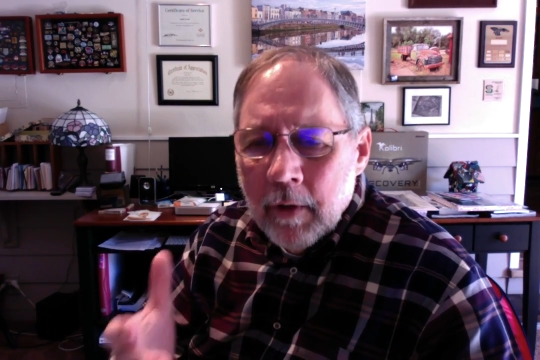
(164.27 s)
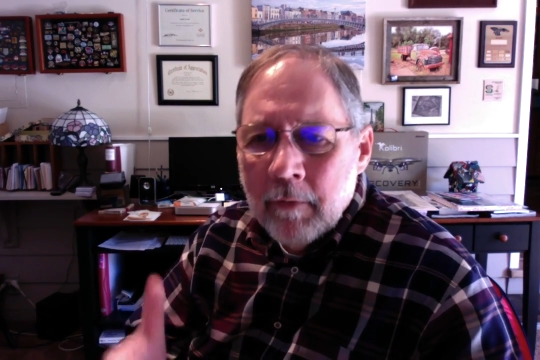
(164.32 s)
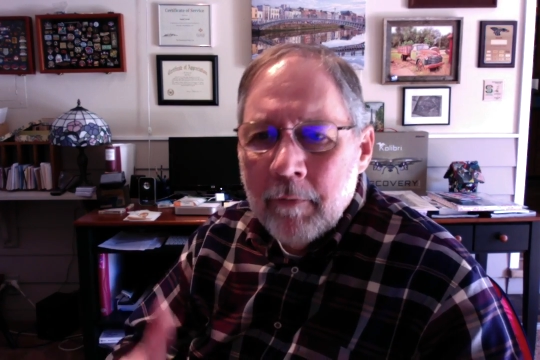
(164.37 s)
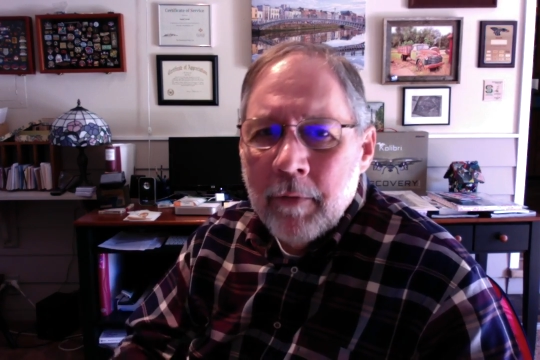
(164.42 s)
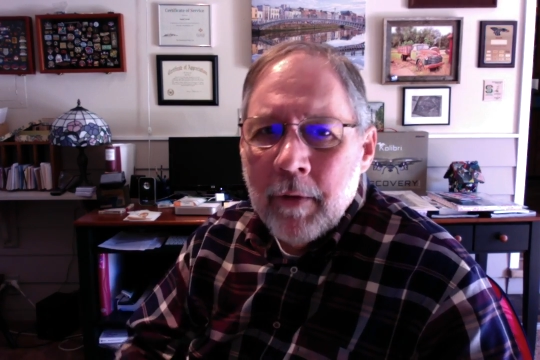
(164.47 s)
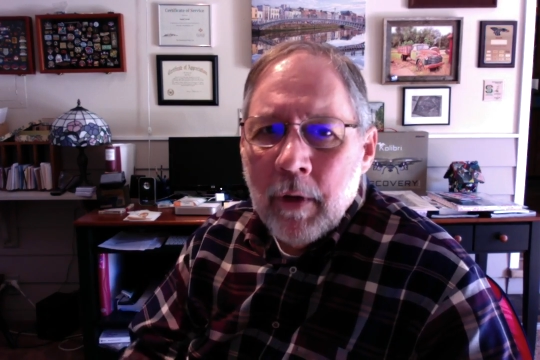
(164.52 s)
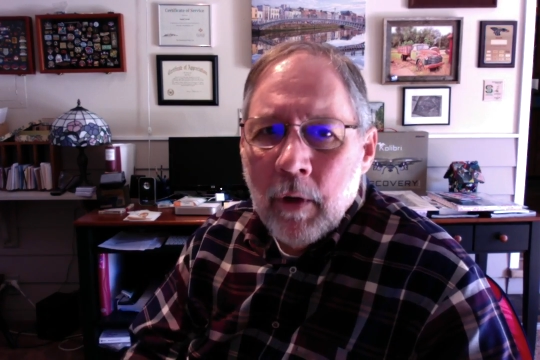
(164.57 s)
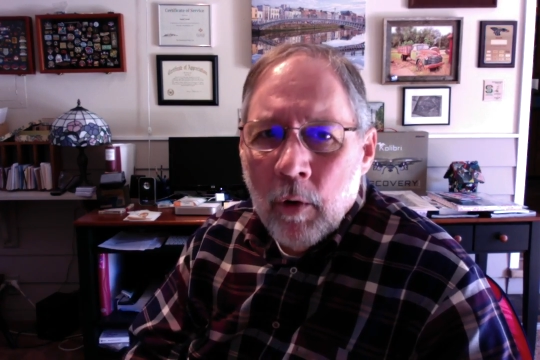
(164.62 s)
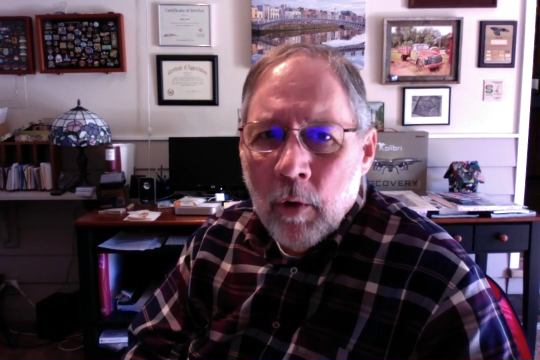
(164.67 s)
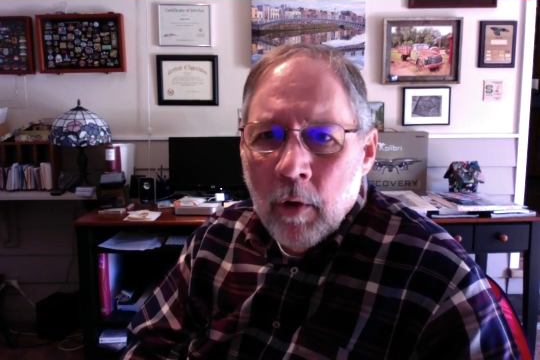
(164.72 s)

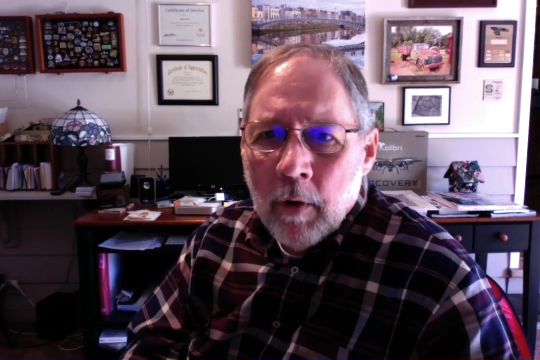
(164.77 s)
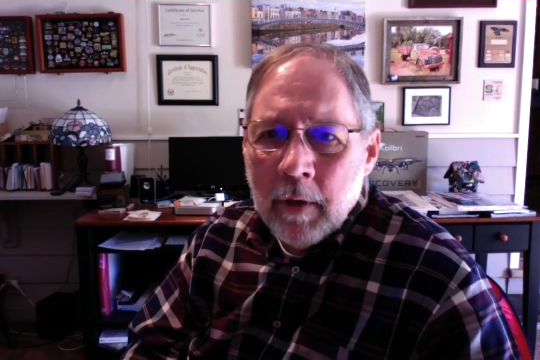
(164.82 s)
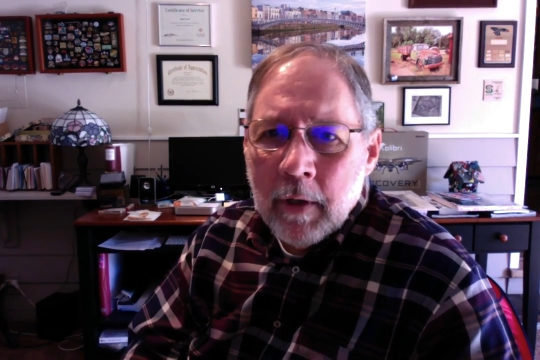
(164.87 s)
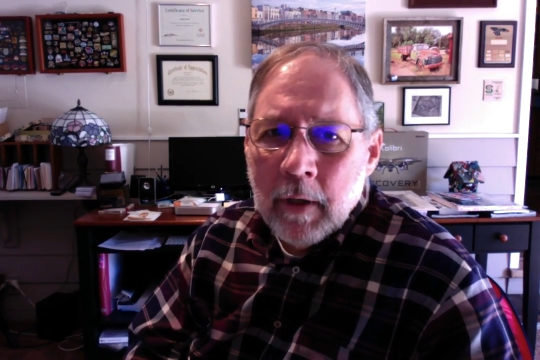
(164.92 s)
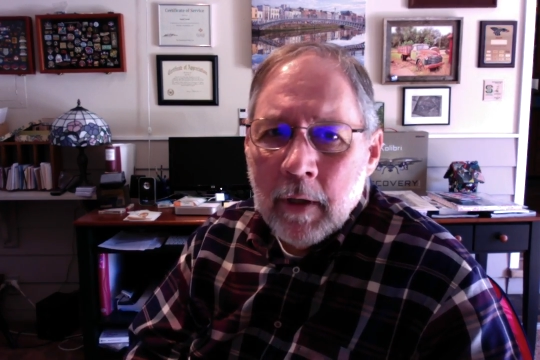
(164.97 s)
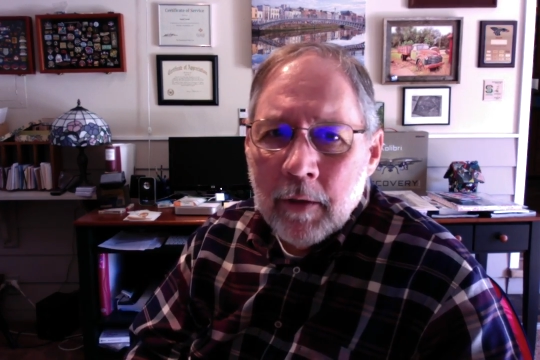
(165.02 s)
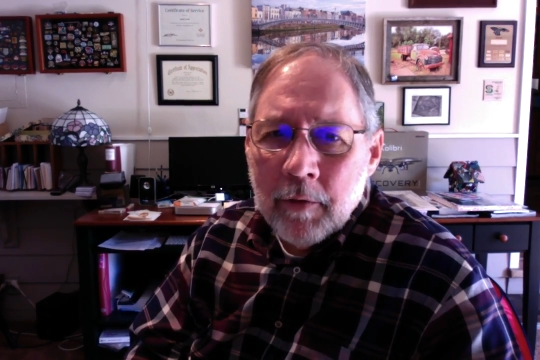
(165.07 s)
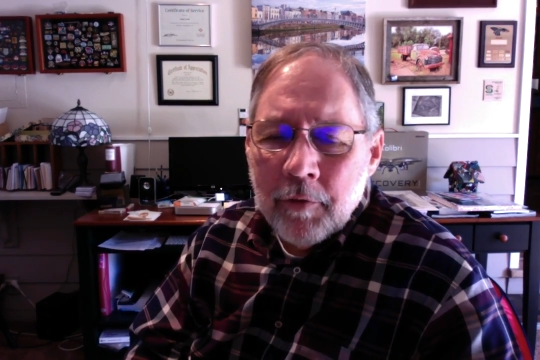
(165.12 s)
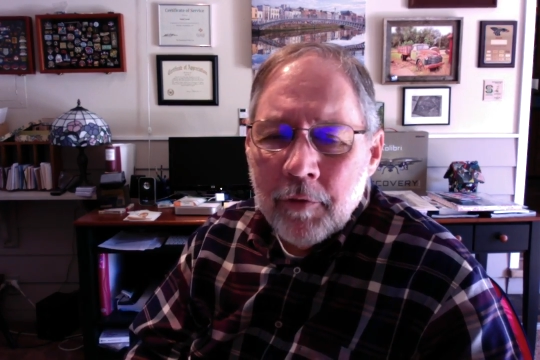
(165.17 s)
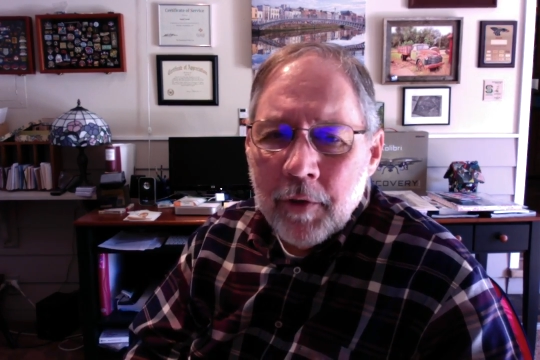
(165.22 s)
of the
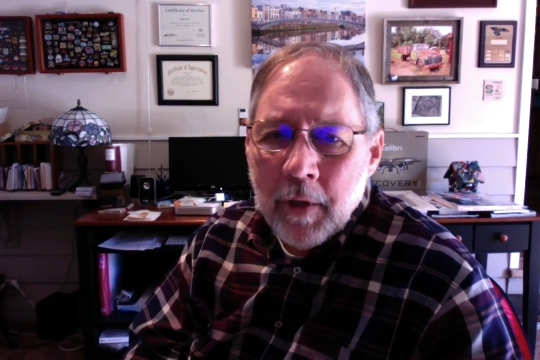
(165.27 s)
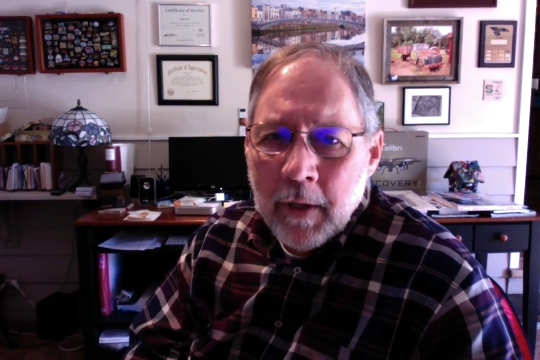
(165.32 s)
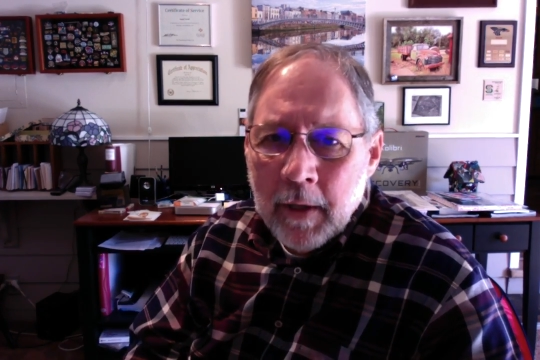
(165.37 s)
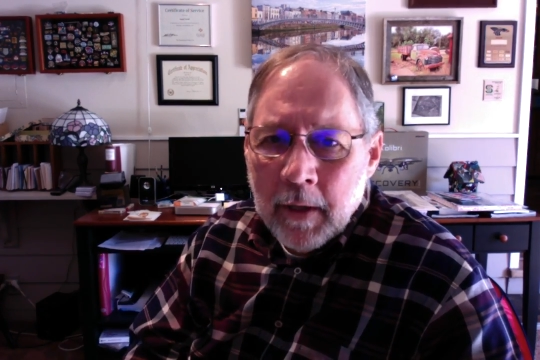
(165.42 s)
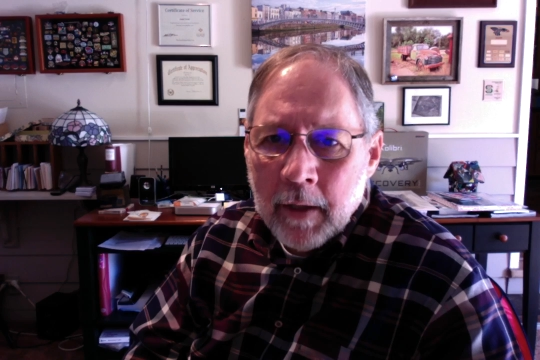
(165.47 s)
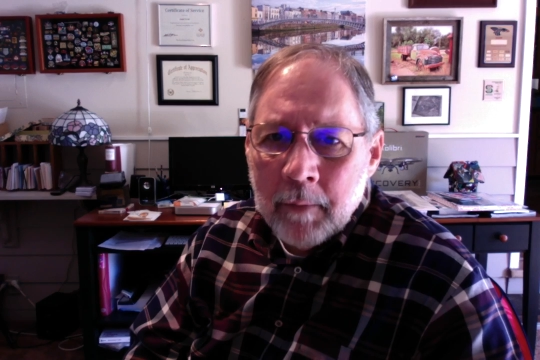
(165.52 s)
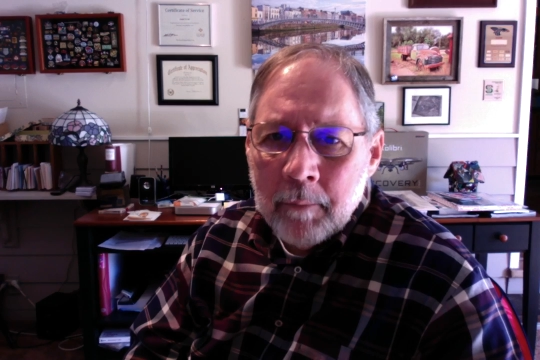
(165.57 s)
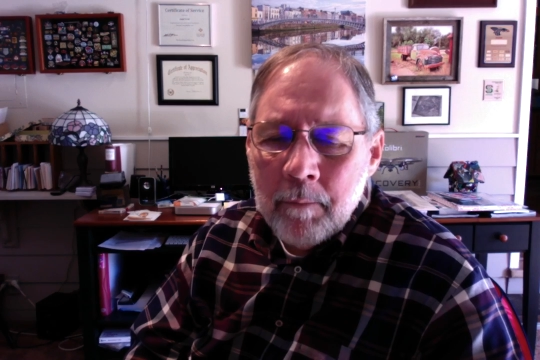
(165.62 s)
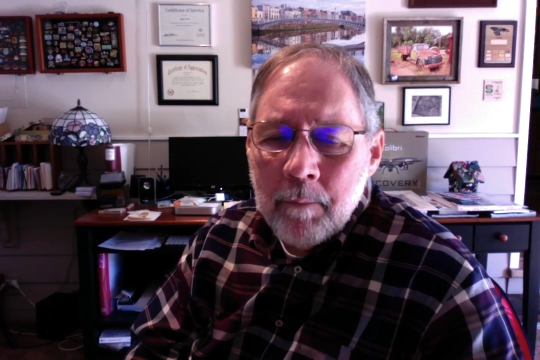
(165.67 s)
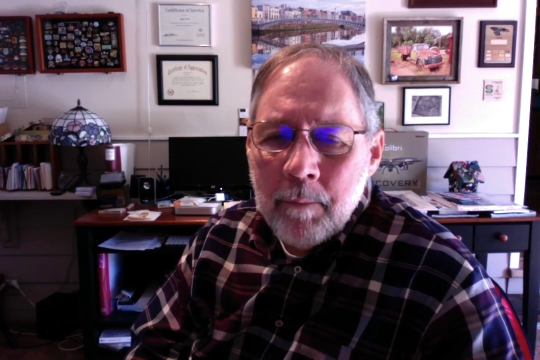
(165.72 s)
audience in.